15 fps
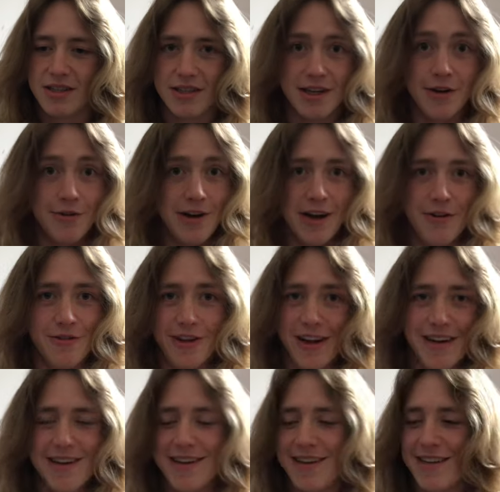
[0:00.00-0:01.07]
you know,
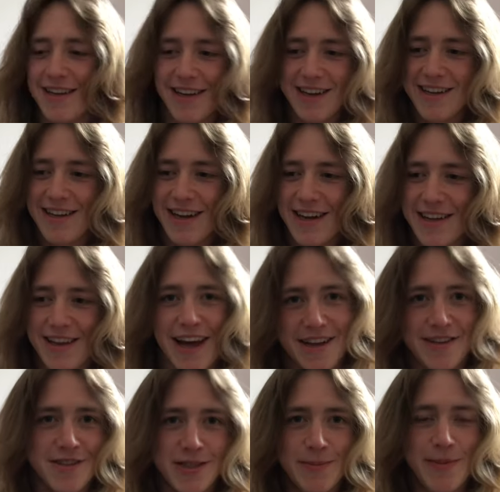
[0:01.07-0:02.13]
like that
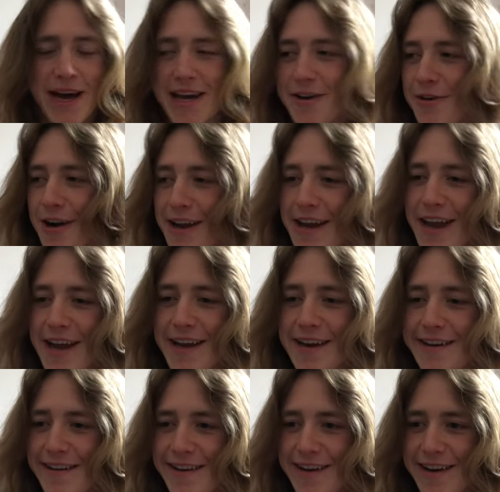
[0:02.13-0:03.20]
doesn't matter. I hit
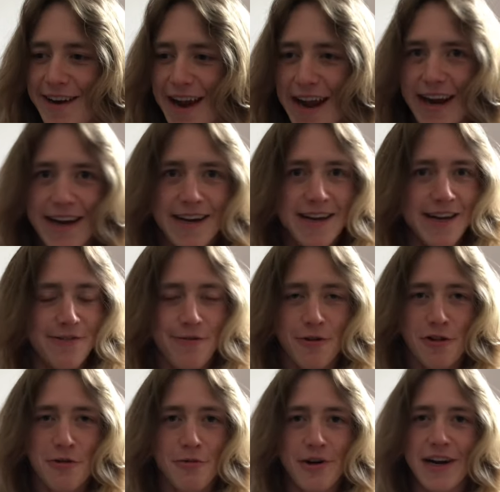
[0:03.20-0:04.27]
80 for
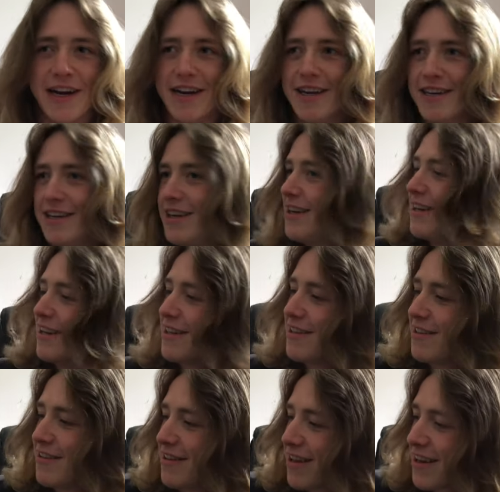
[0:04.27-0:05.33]
3.
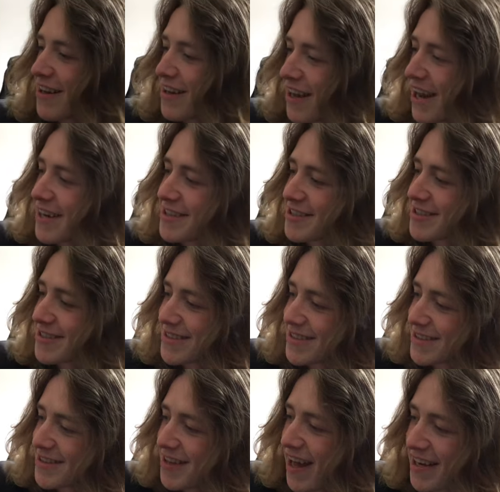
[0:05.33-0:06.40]
Like that's
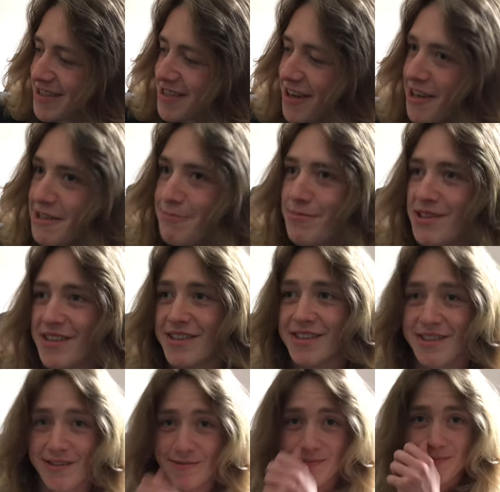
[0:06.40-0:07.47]
hype.
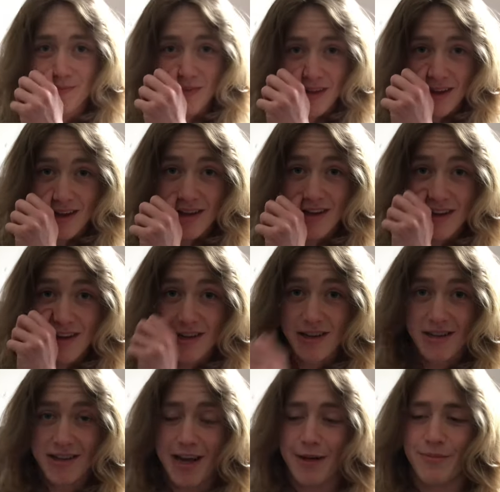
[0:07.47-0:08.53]

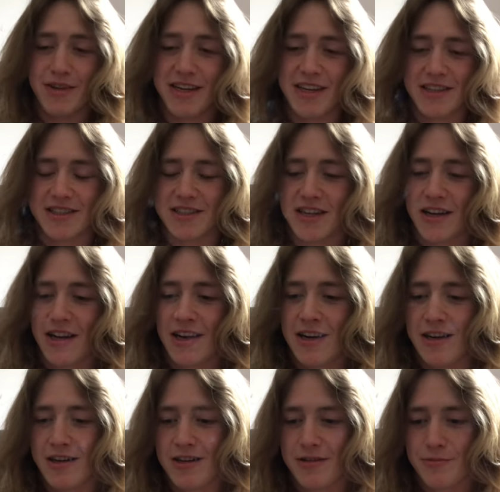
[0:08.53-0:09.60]
That means
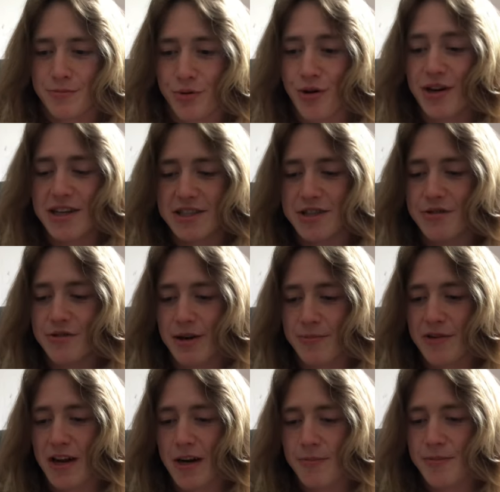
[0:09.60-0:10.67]
pretty soon I'm
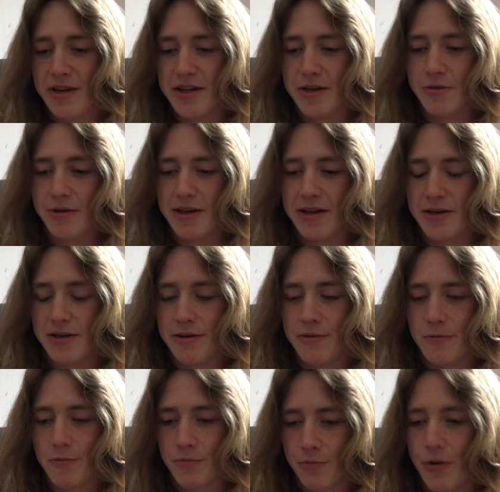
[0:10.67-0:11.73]
gonna be doing
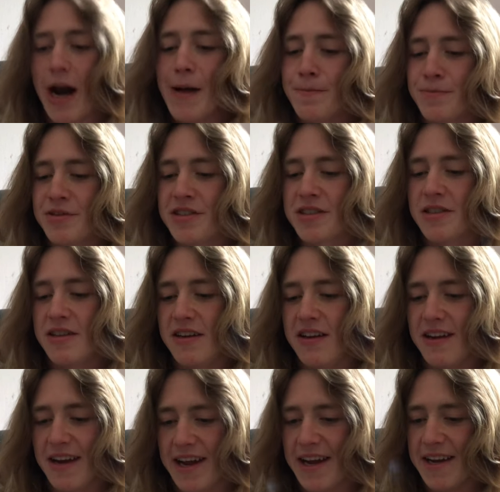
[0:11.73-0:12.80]
reps
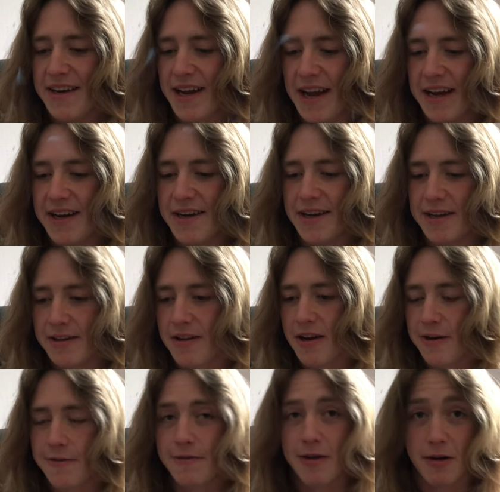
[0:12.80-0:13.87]
in 80. Like
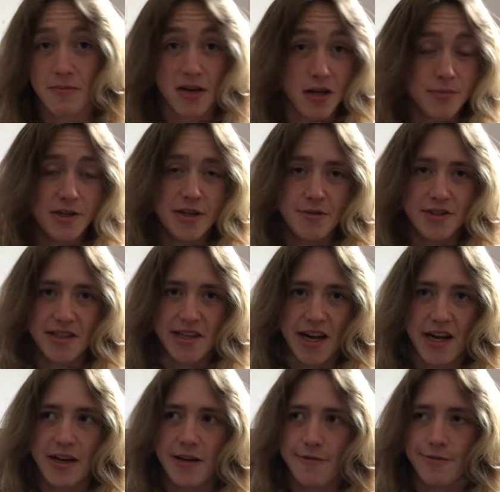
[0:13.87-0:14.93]
I'm gonna be using
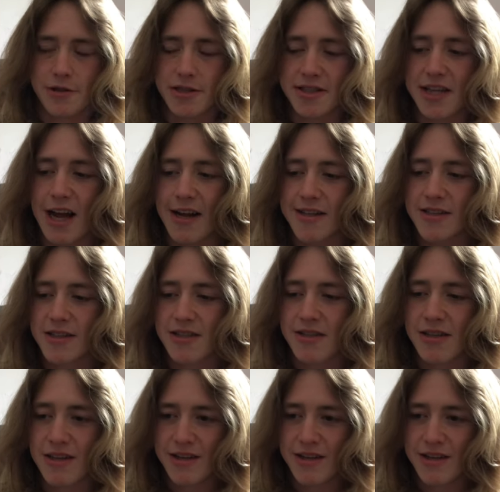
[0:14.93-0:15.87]
80 for sets.